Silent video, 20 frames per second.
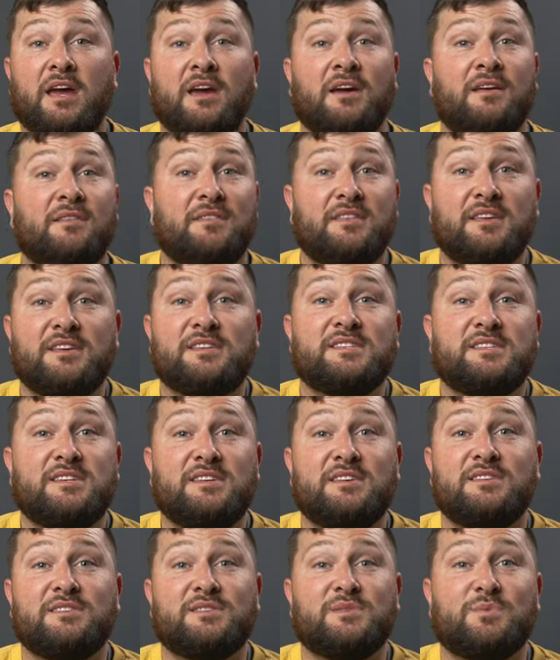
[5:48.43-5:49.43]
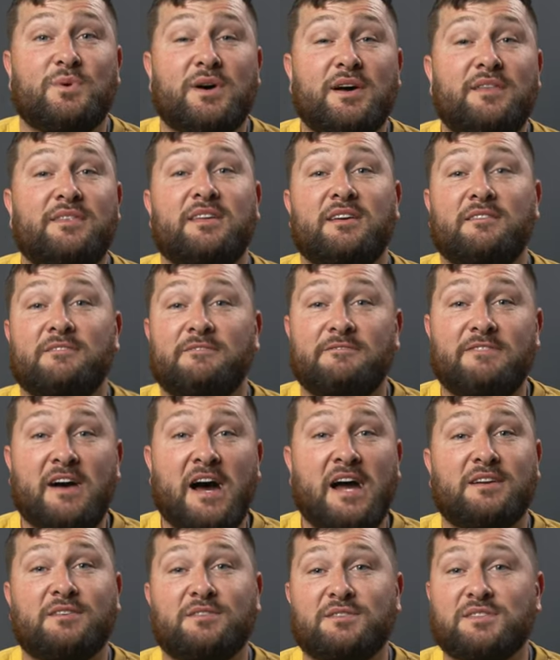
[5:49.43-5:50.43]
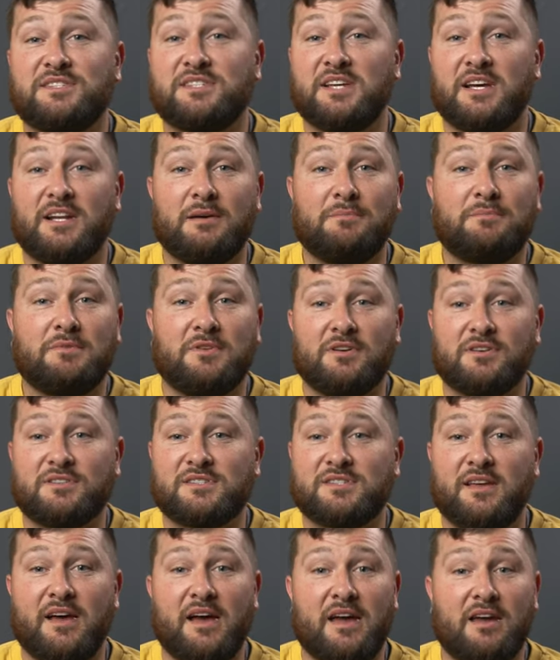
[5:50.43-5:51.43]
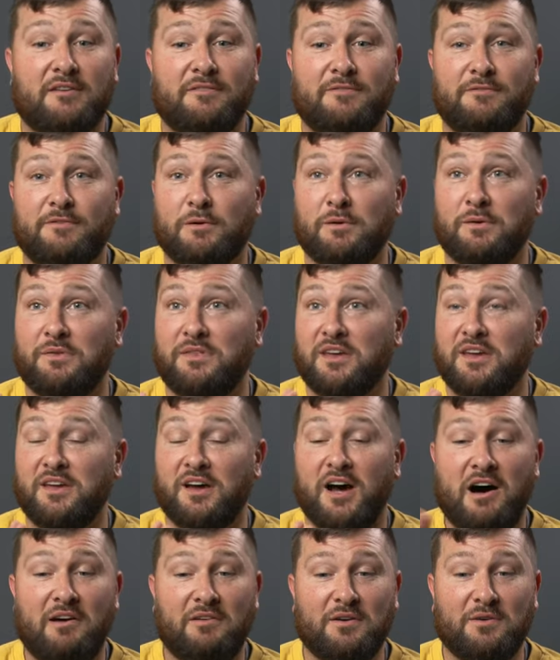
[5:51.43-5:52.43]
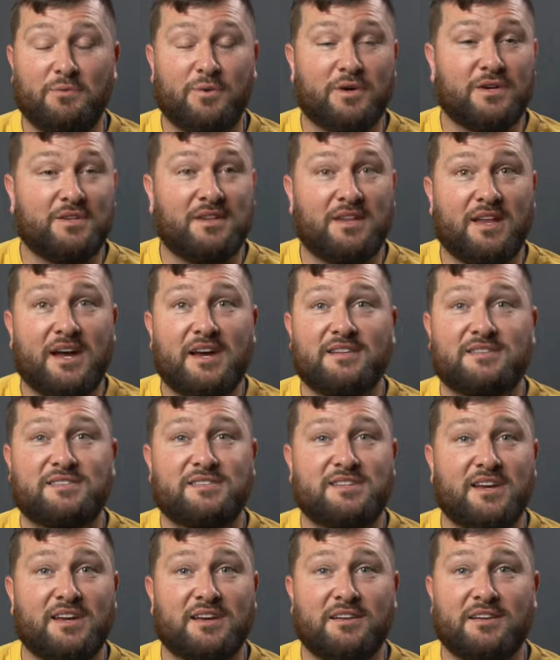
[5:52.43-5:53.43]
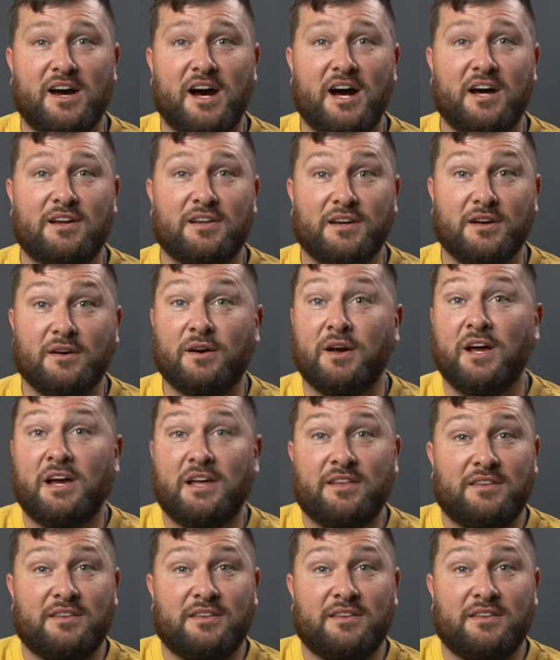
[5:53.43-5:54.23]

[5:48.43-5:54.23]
And this is what the final setup looks like for the all-in-one light stand audio.